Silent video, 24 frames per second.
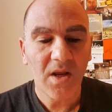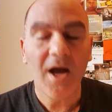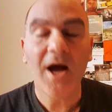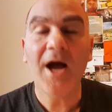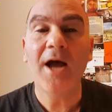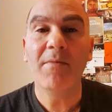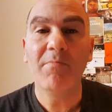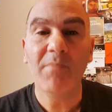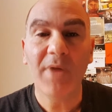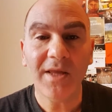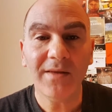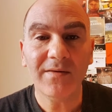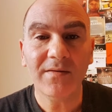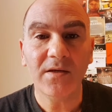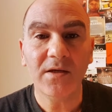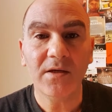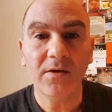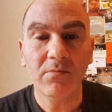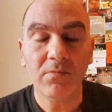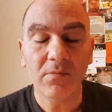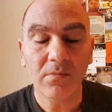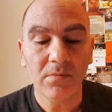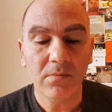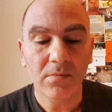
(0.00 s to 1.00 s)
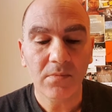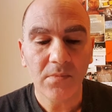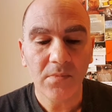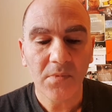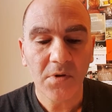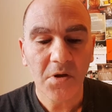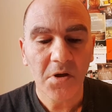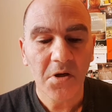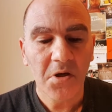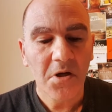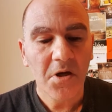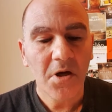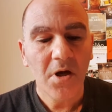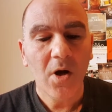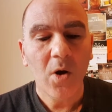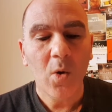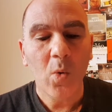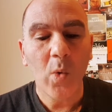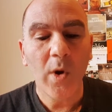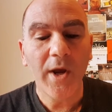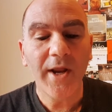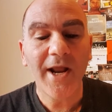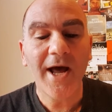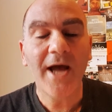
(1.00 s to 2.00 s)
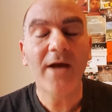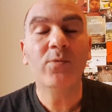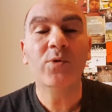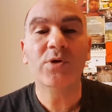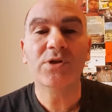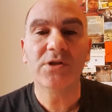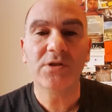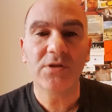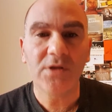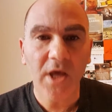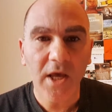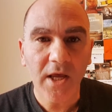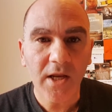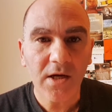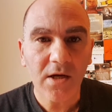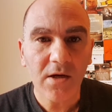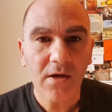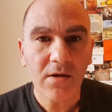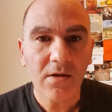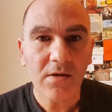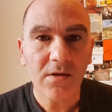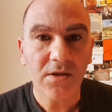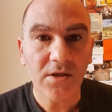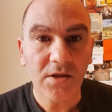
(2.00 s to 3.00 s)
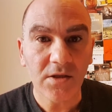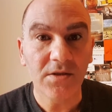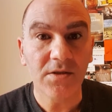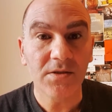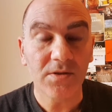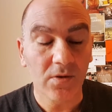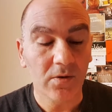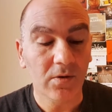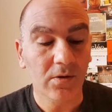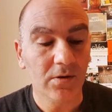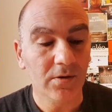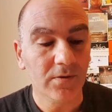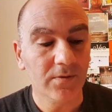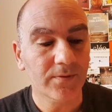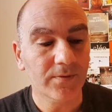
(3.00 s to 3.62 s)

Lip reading: I met him when I was 10 years old.